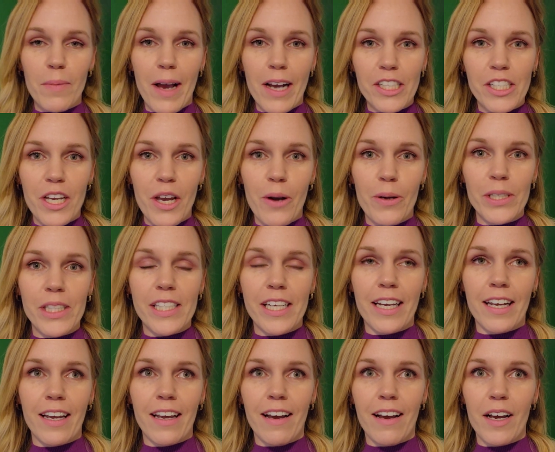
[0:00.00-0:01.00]
I'm actually
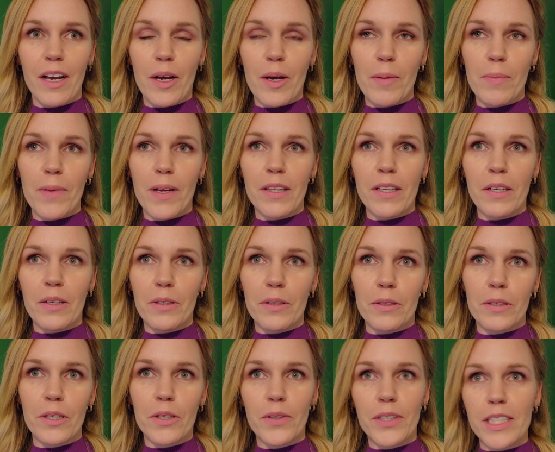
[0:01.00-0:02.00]
hosting um, a
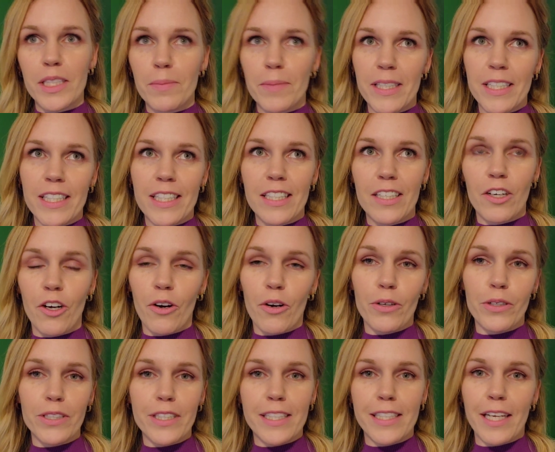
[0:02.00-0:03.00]
little Christmas
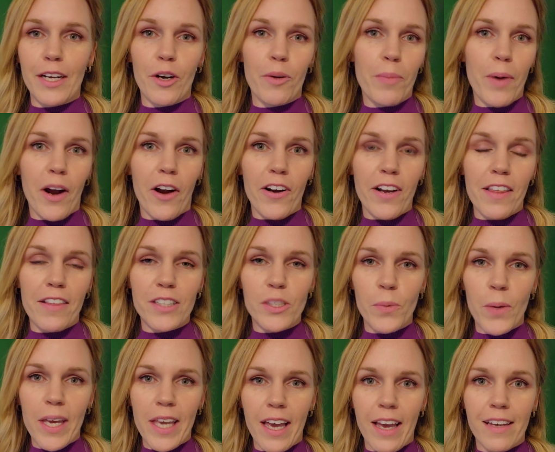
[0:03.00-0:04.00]
girls dinner party this
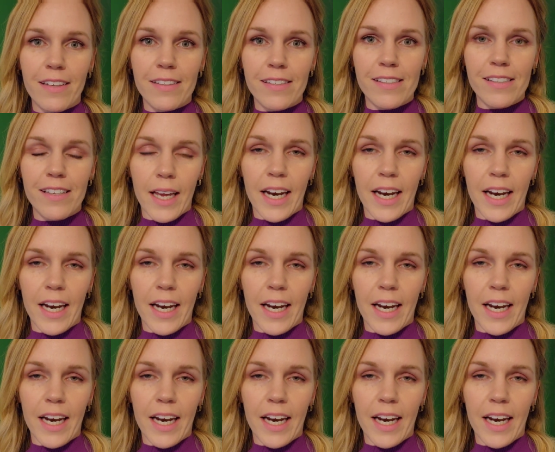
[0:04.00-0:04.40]
weekend,